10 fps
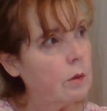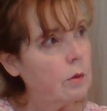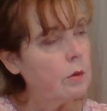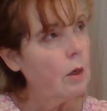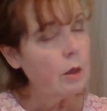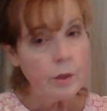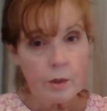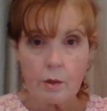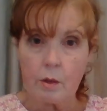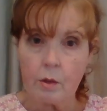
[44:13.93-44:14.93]
to long
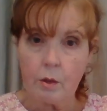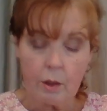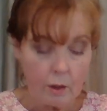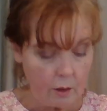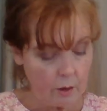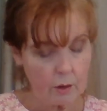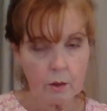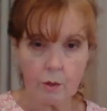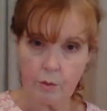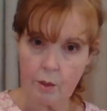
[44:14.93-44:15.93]
distance looking and
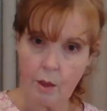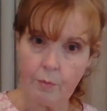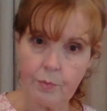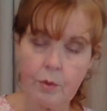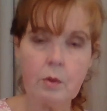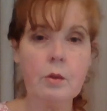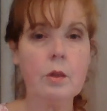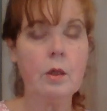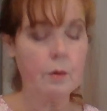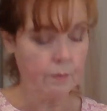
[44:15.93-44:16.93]
close up
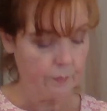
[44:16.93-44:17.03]
looking